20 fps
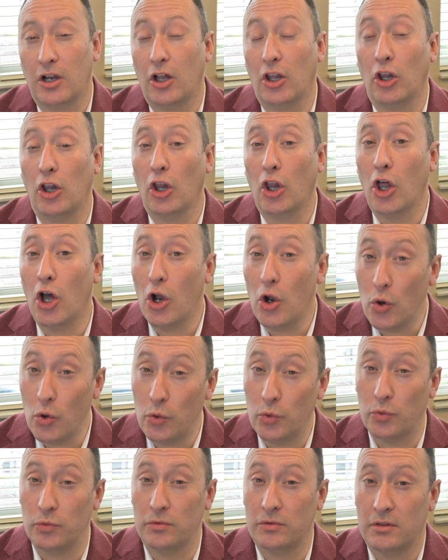
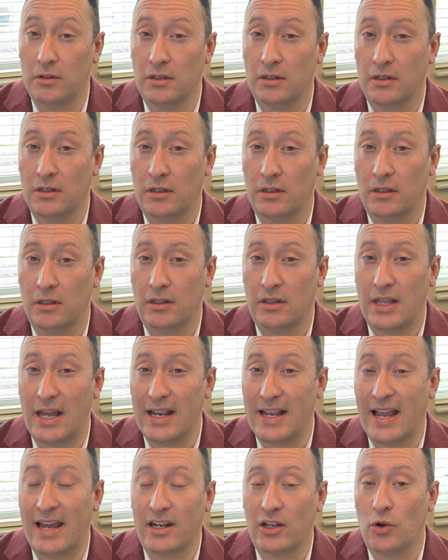alone,
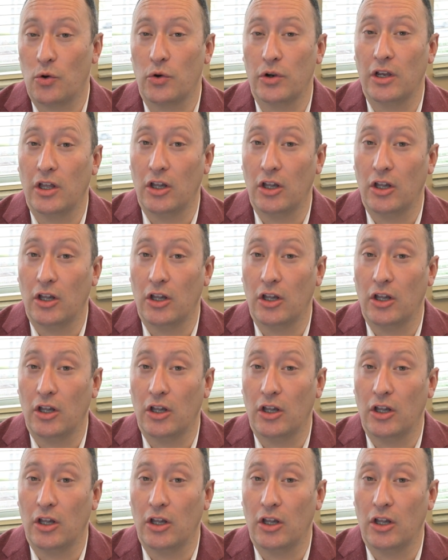that category